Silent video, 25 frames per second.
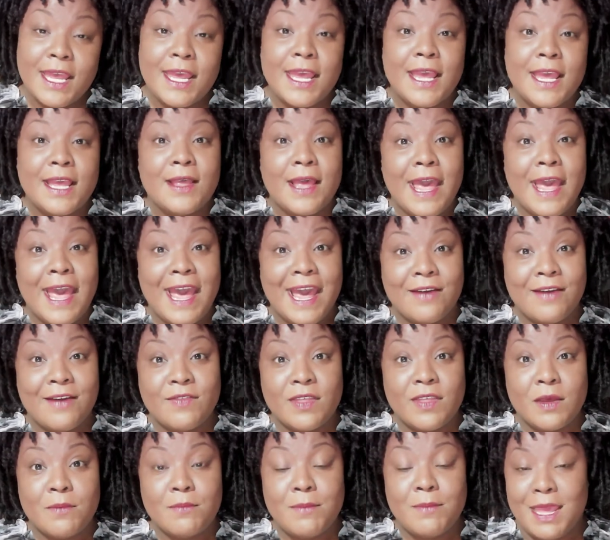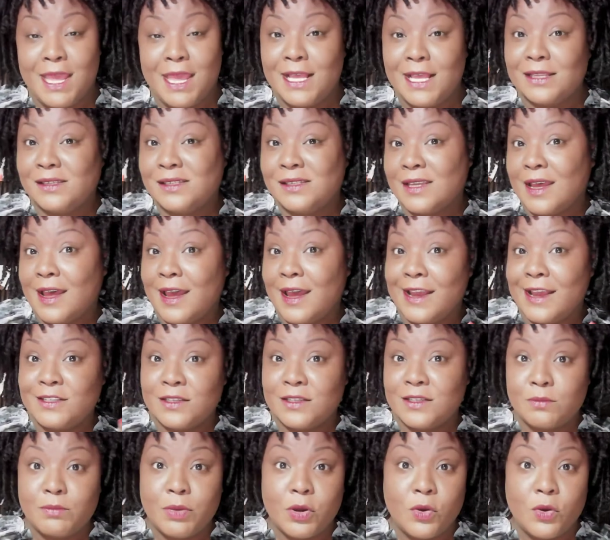have them make signs and
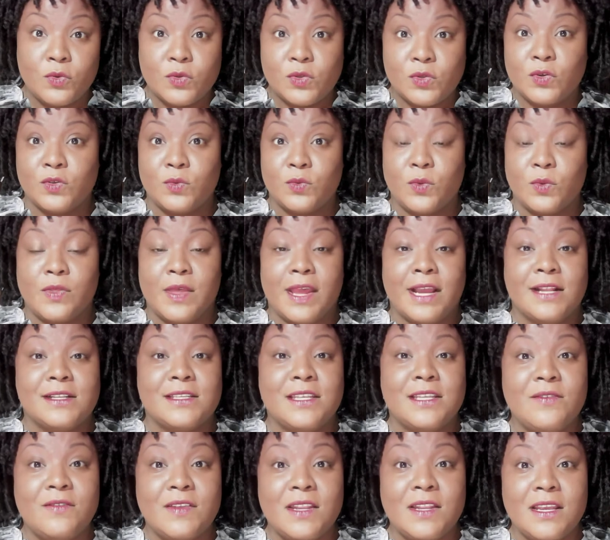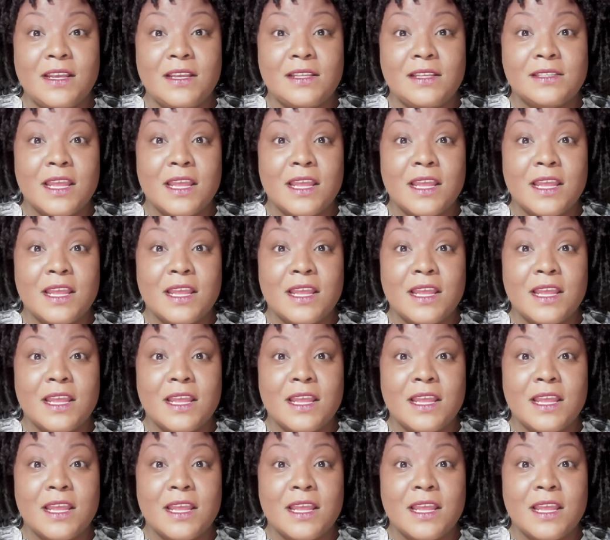posters with activities.